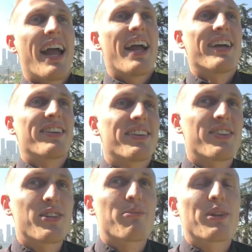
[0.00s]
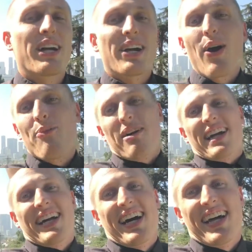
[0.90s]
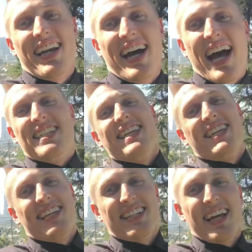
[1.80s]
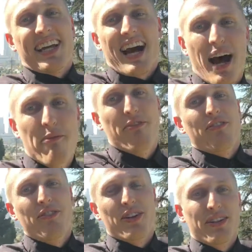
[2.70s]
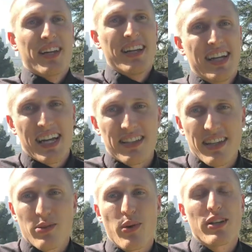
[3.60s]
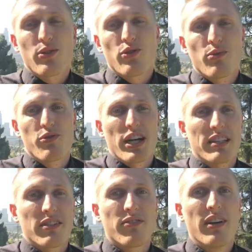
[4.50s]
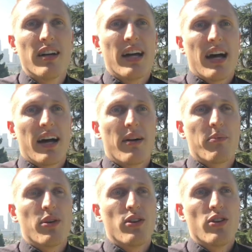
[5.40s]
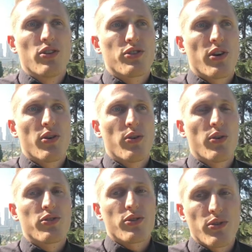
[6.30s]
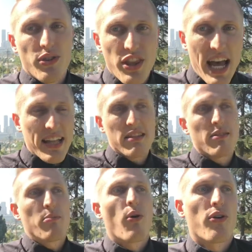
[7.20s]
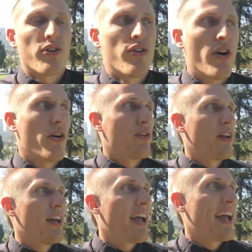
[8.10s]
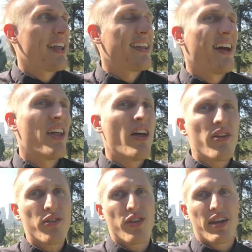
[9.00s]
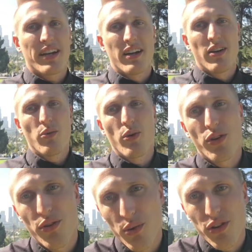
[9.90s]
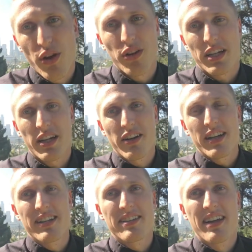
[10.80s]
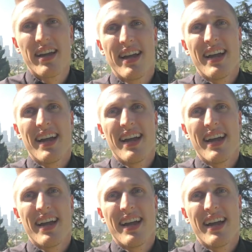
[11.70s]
and just be like, oh my God, I did it, like, I'm fulfilled. It's way too subjective. So that's an important note. And another thing worth noting here is,